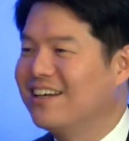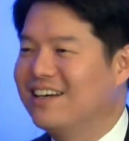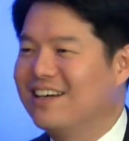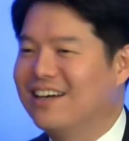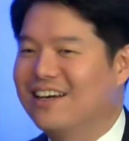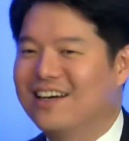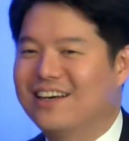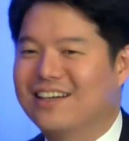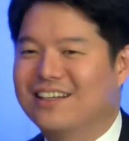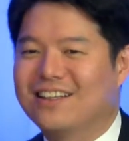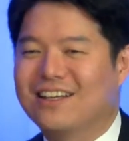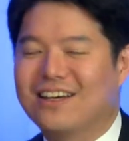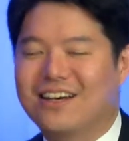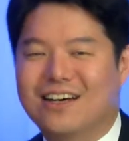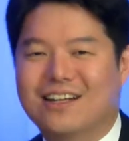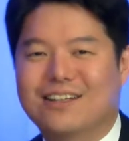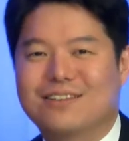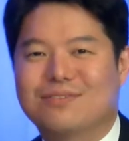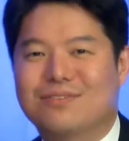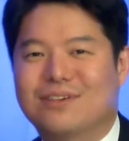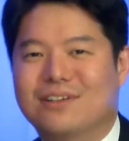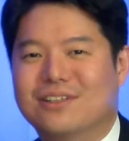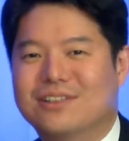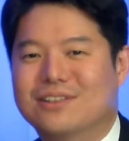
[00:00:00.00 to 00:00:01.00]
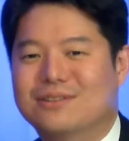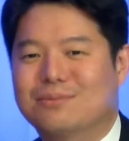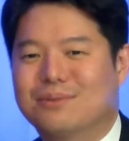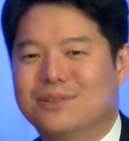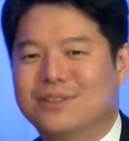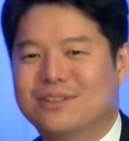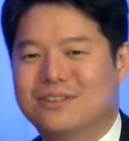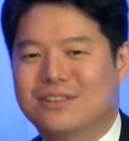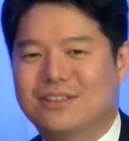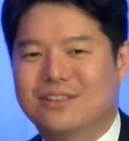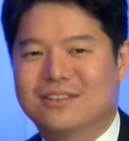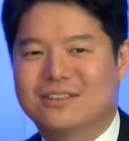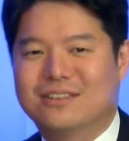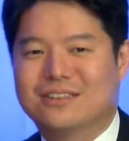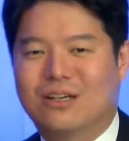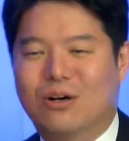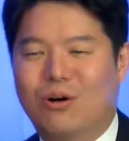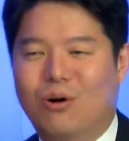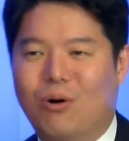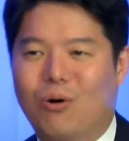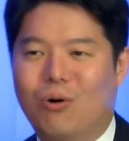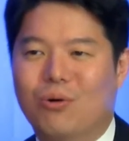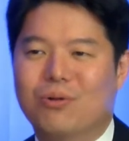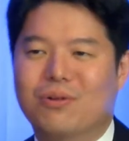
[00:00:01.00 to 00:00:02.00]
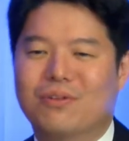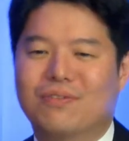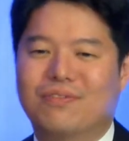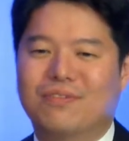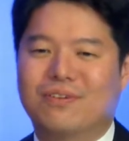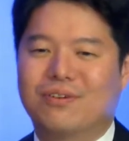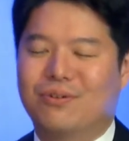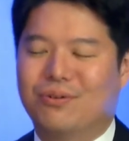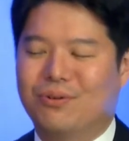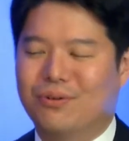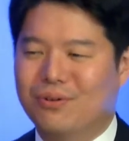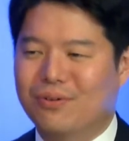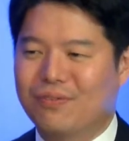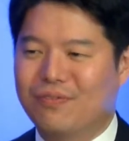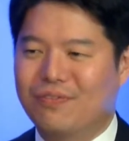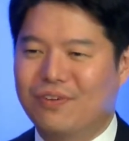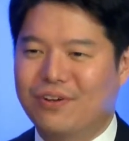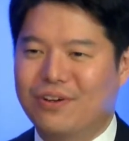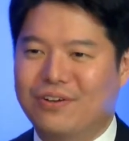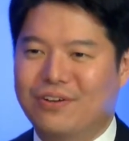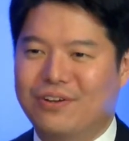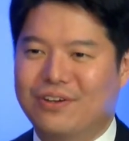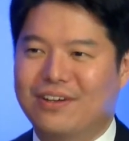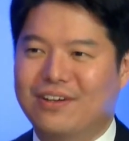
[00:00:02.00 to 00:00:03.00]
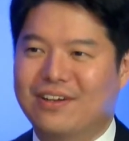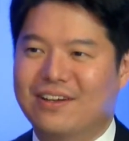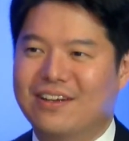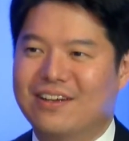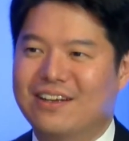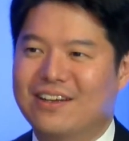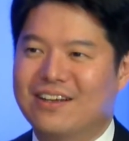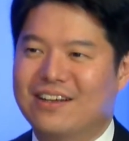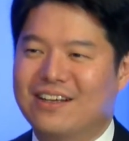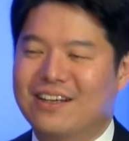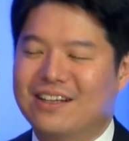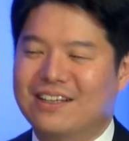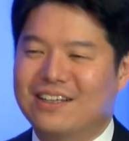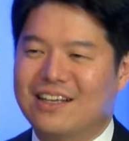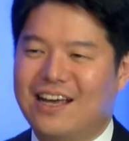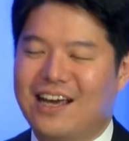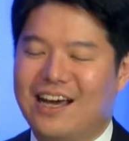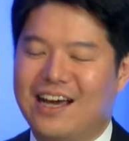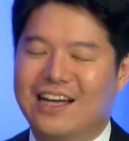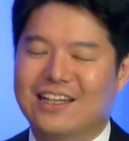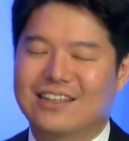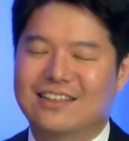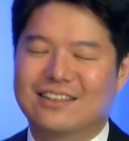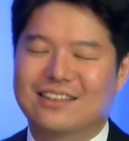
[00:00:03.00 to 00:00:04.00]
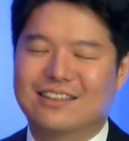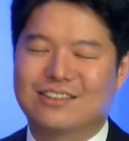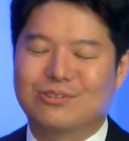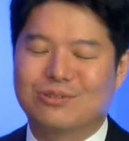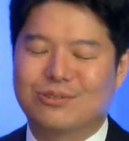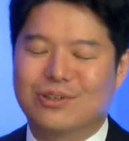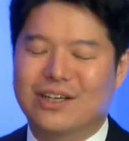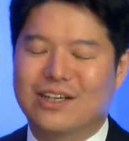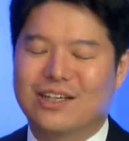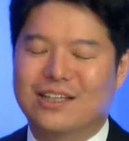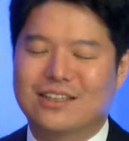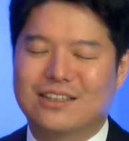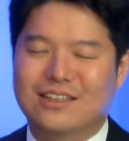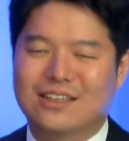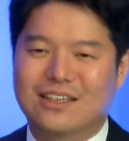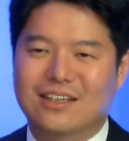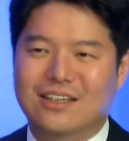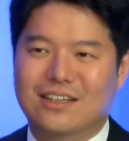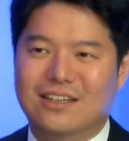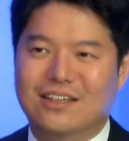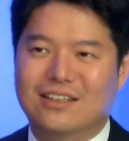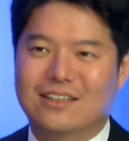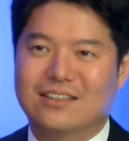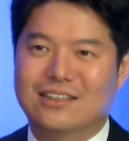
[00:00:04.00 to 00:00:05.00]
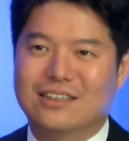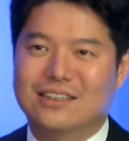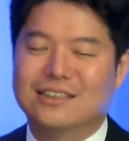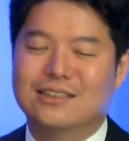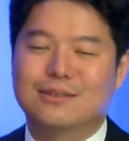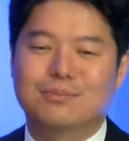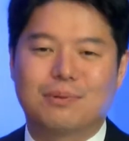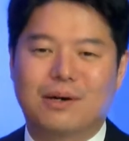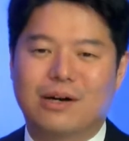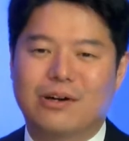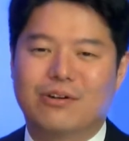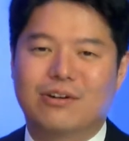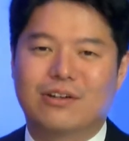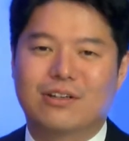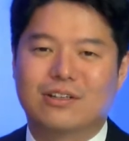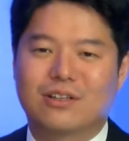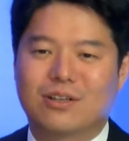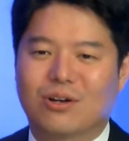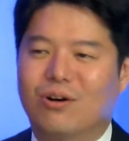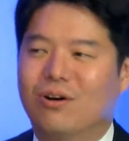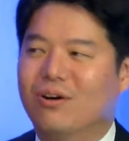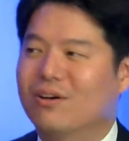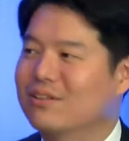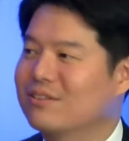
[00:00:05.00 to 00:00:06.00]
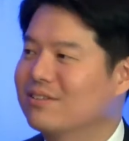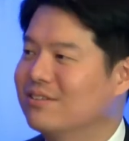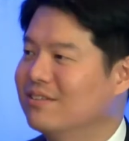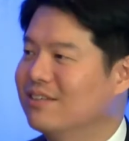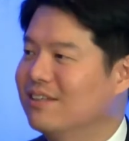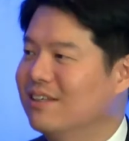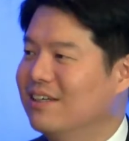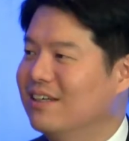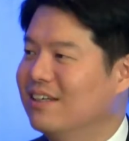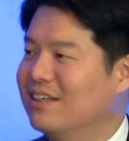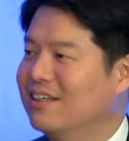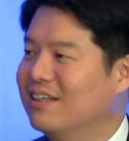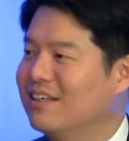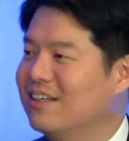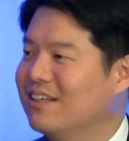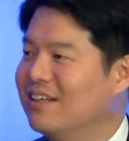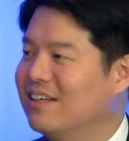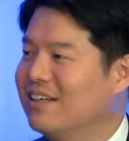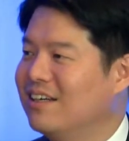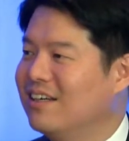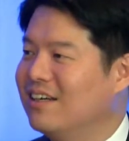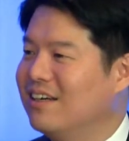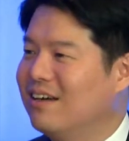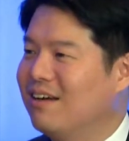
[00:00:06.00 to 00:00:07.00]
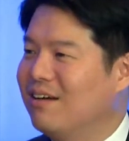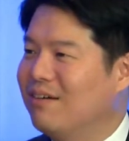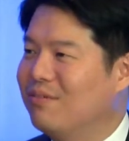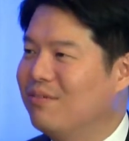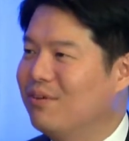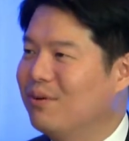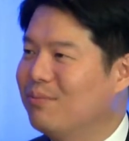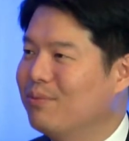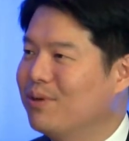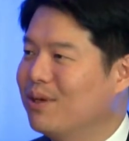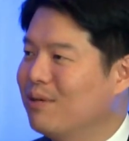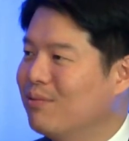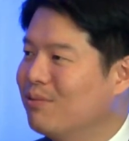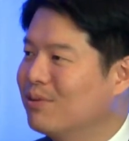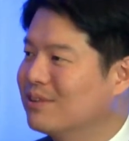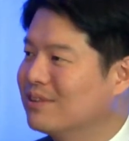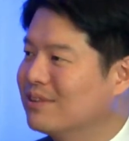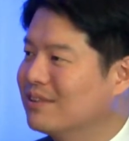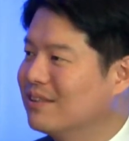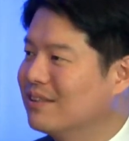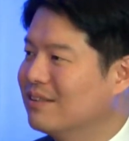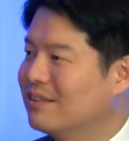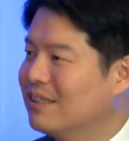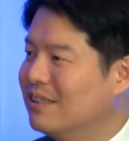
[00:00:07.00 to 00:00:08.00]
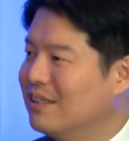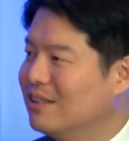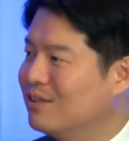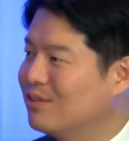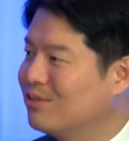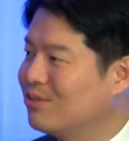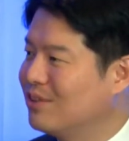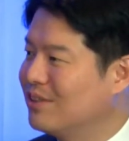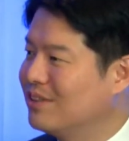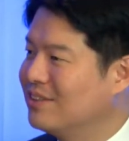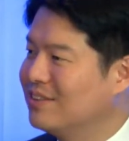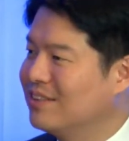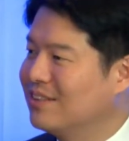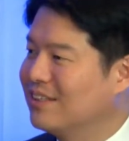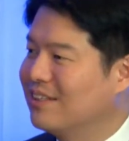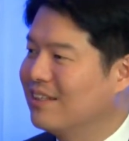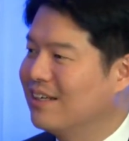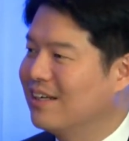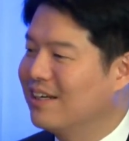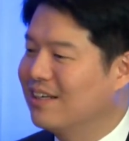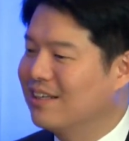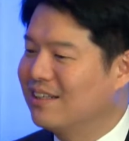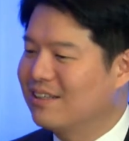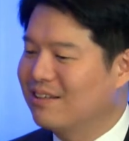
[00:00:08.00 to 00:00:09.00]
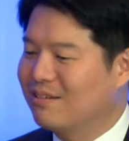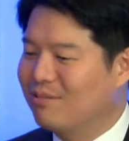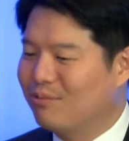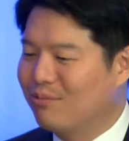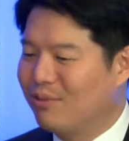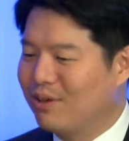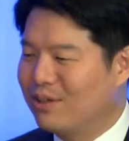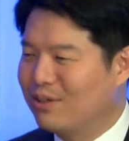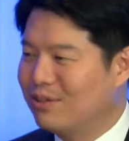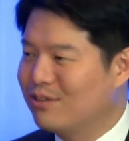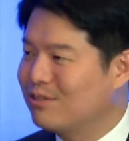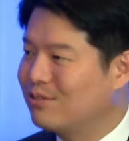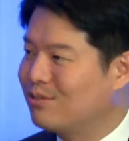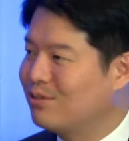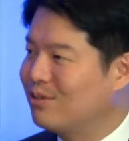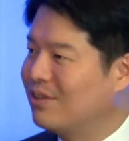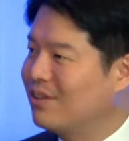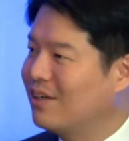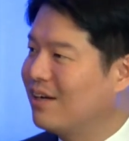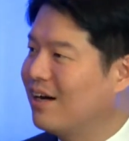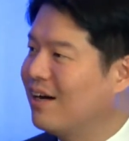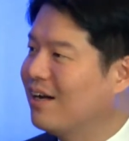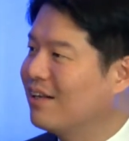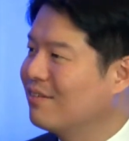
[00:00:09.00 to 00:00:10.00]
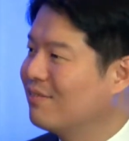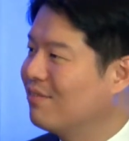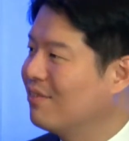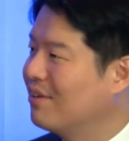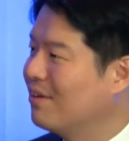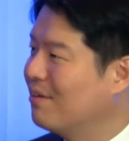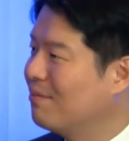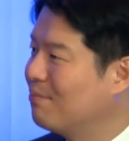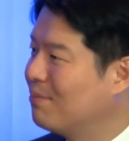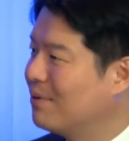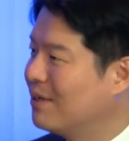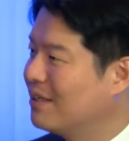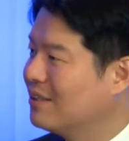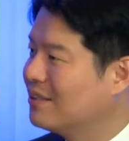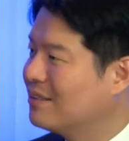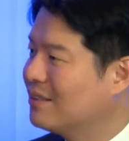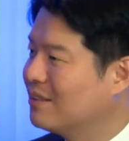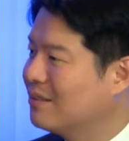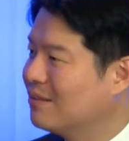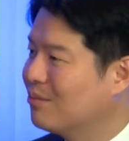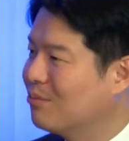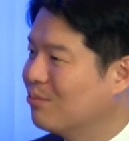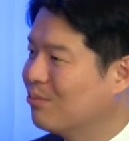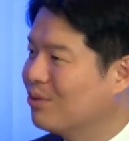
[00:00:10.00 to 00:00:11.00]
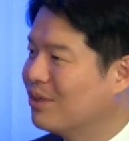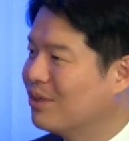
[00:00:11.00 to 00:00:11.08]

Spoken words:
and heart failure specialists, all very had a great, inspiring talk today. For me, it was interesting that when you treat heart failure patients,